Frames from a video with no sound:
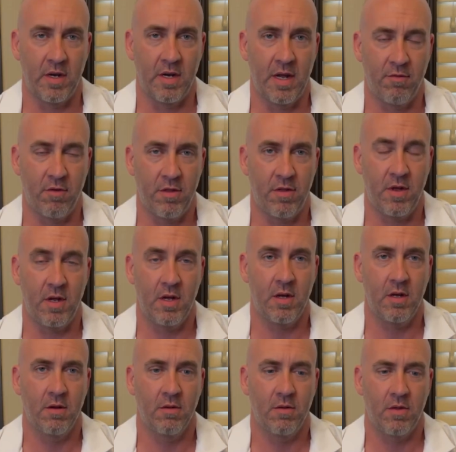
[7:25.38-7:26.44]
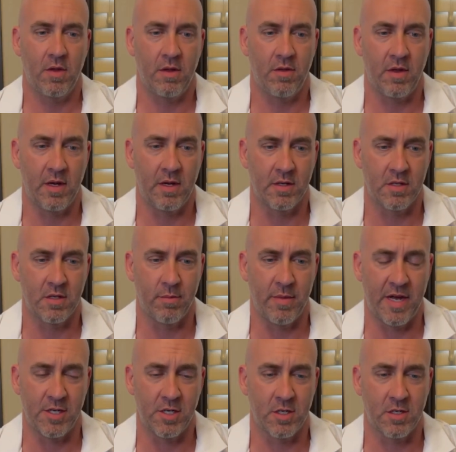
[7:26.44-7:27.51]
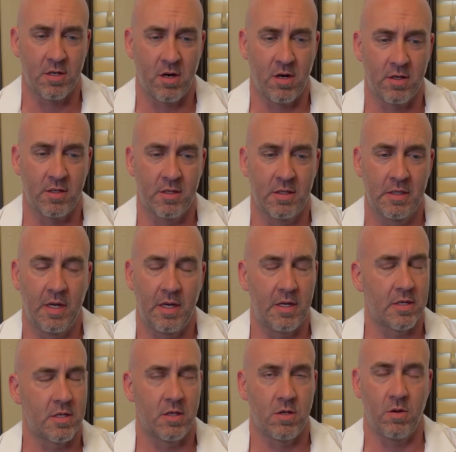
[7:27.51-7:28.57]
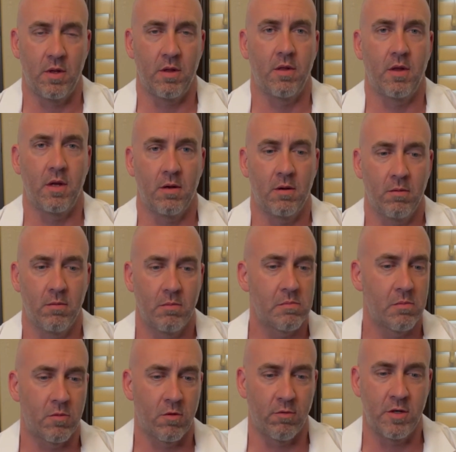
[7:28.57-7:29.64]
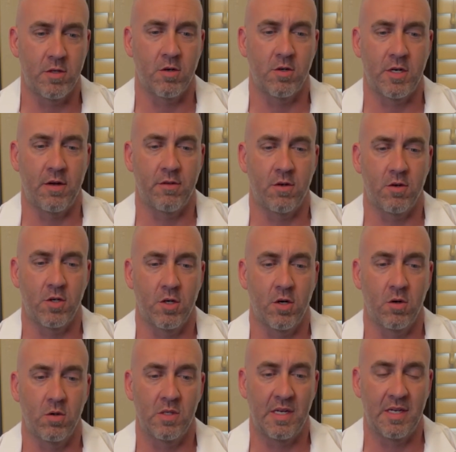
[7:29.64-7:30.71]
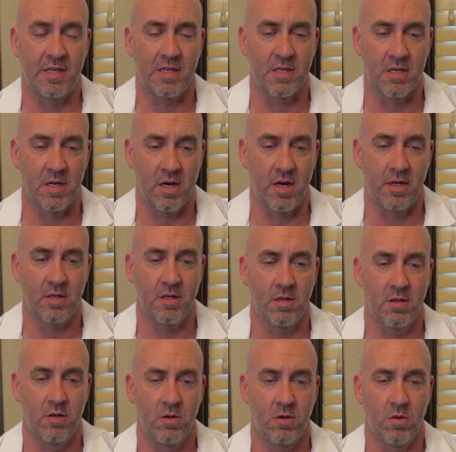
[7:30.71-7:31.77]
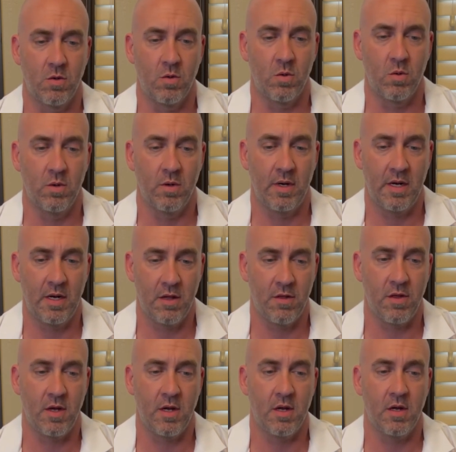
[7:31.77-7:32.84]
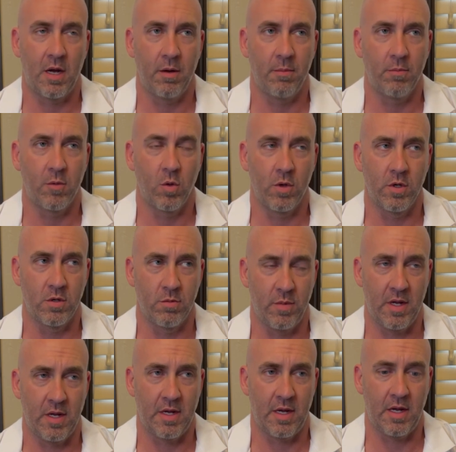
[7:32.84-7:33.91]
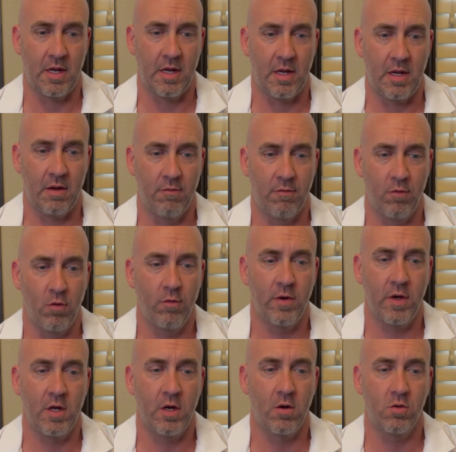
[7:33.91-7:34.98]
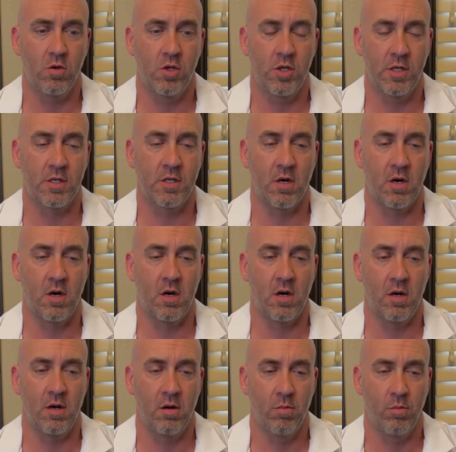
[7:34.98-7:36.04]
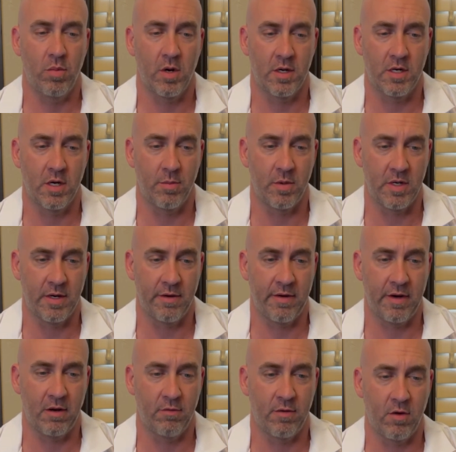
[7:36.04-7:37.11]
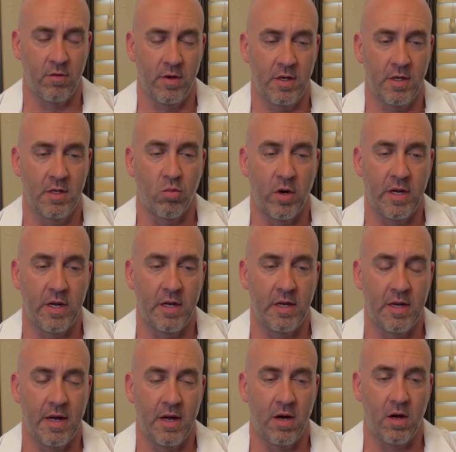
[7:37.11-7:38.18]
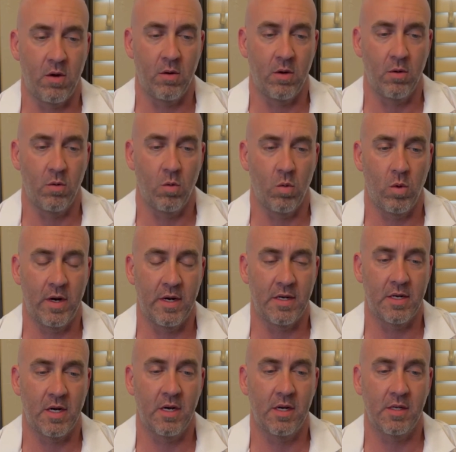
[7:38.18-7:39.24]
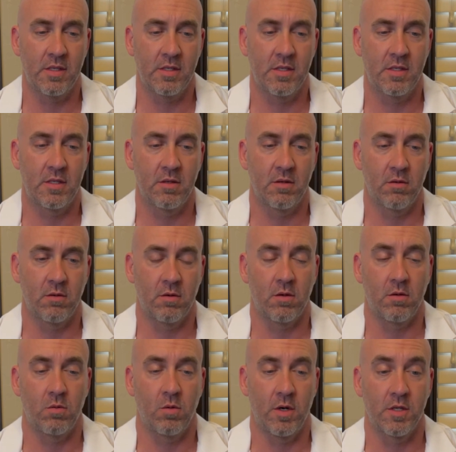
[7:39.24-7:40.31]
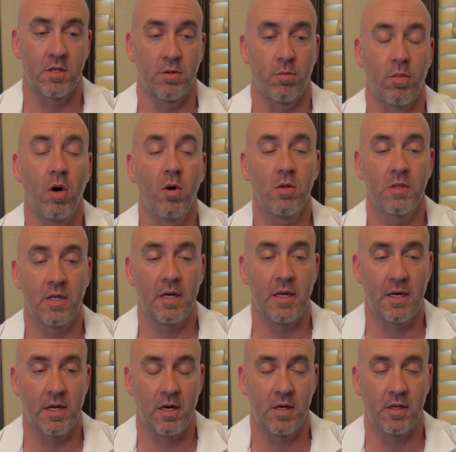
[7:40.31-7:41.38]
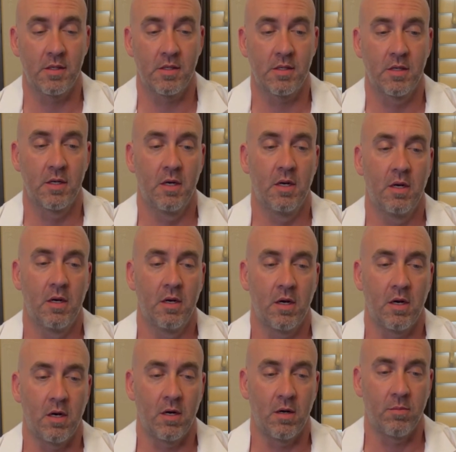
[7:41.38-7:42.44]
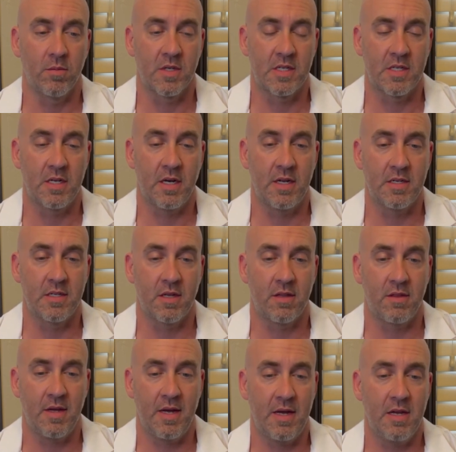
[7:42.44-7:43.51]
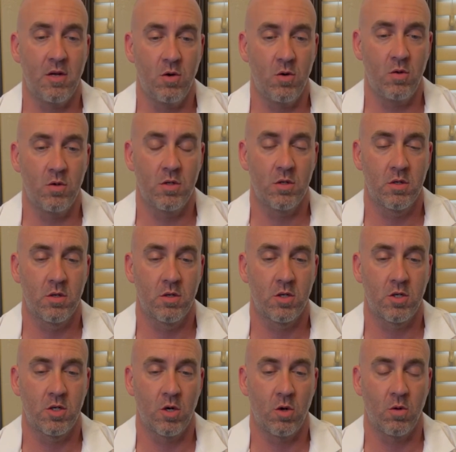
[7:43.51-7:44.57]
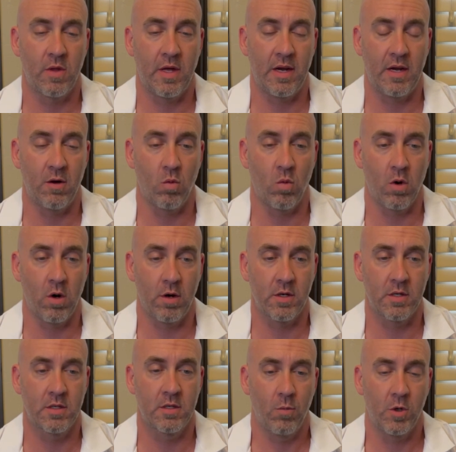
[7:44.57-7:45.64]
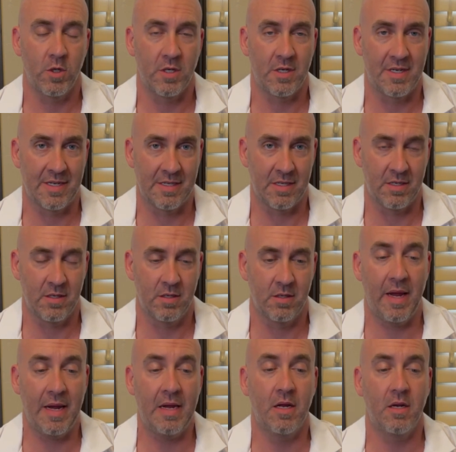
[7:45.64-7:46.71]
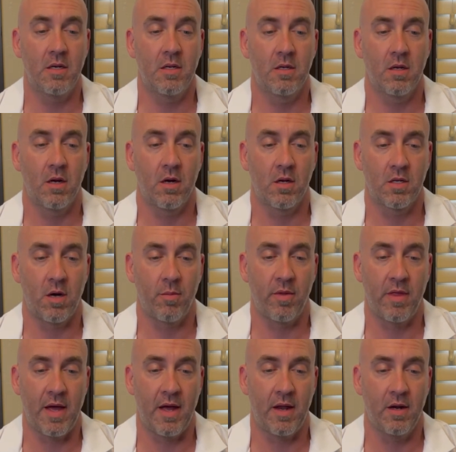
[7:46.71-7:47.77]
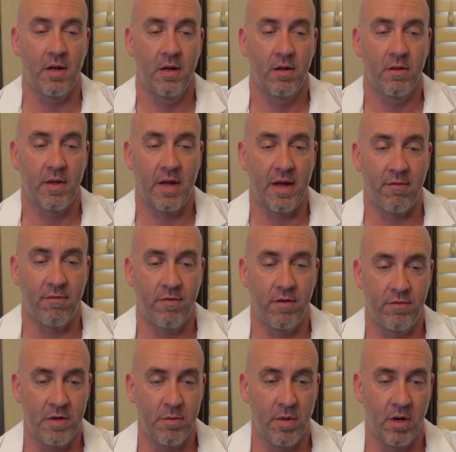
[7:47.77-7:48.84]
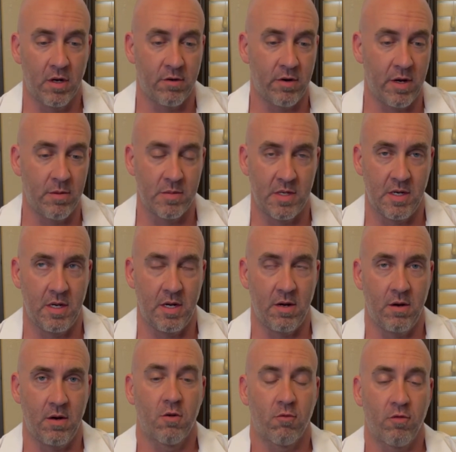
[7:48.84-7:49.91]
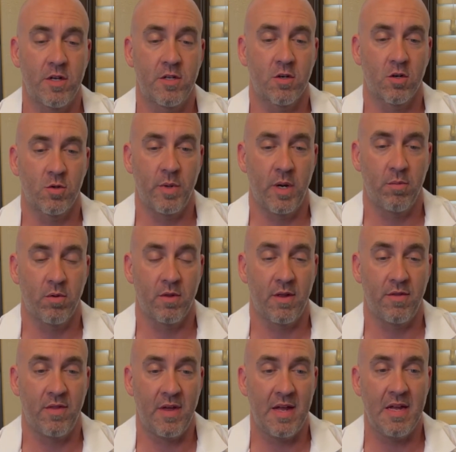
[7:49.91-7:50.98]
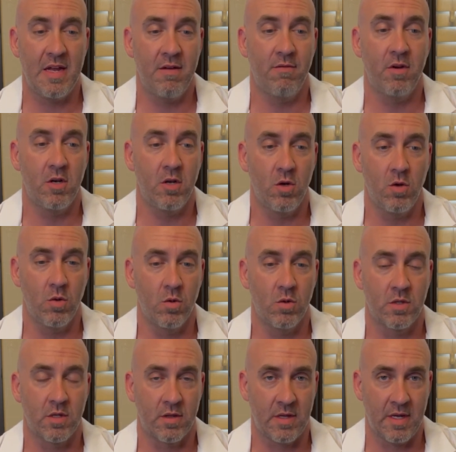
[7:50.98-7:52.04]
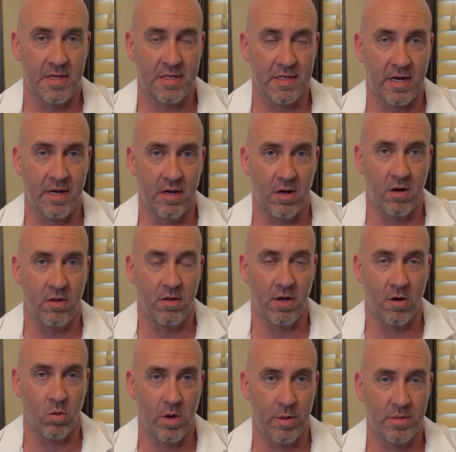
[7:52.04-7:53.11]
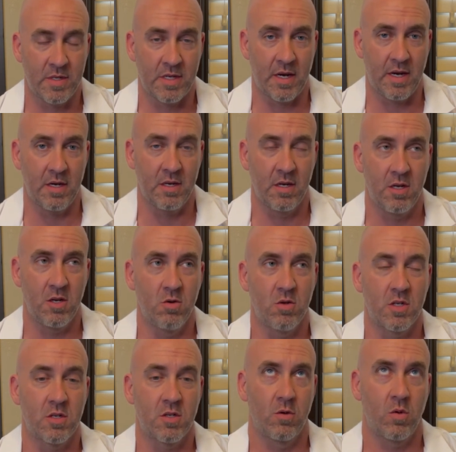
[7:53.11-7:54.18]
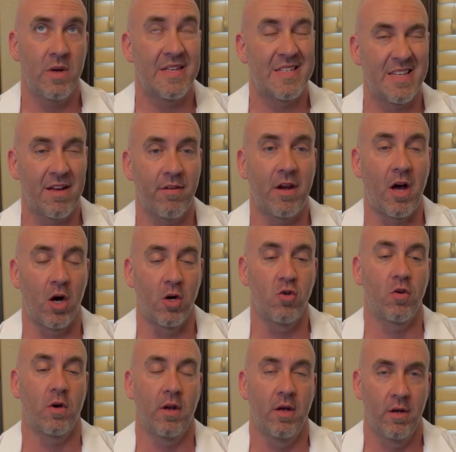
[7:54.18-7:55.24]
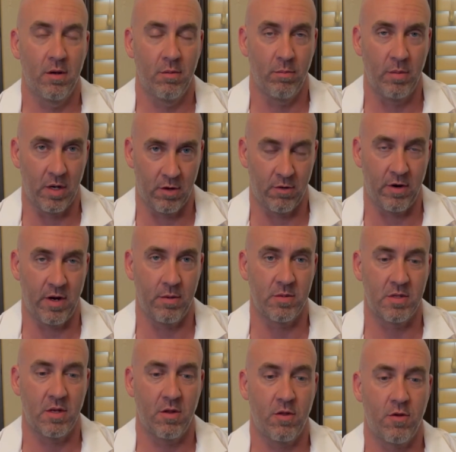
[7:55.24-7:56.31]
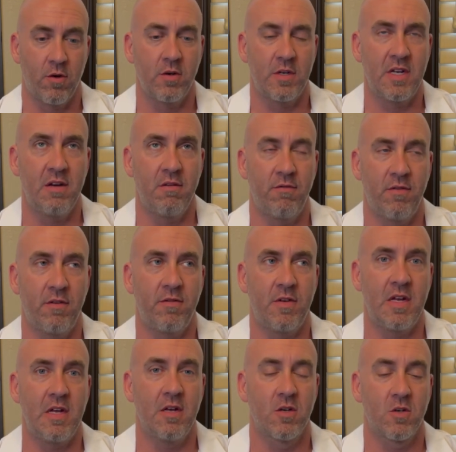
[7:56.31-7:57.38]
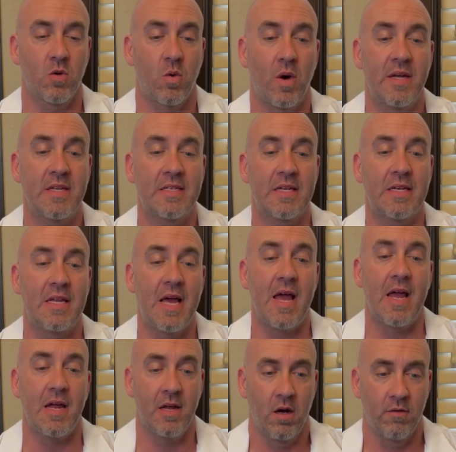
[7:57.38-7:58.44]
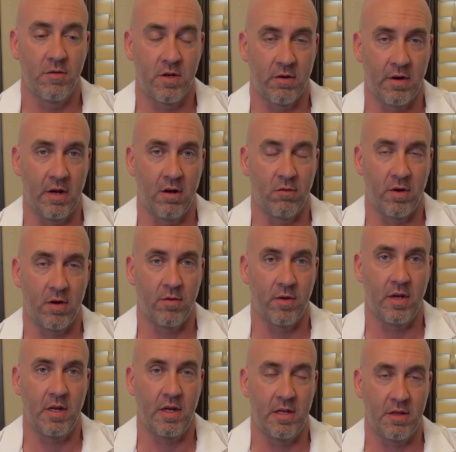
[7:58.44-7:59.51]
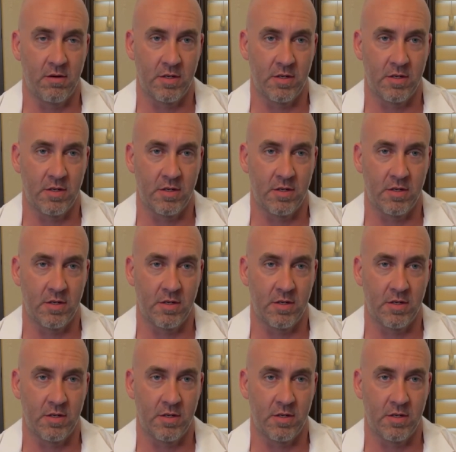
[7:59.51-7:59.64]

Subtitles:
in everything. They think it's the magic sauce. It doesn't do anything. The research out there shows it does not do anything. I'm going to make a full video just on Bucked Up and deer antler velvet, breaking down what it does, or what it supposedly does, the studies that they use to show that it works, which it doesn't, and on top of that, they have 50 milligrams in here. The research paper that they even use, that they cite on their website, uses 2,700 milligrams, 1,350 twice a day of deer antler velvet in their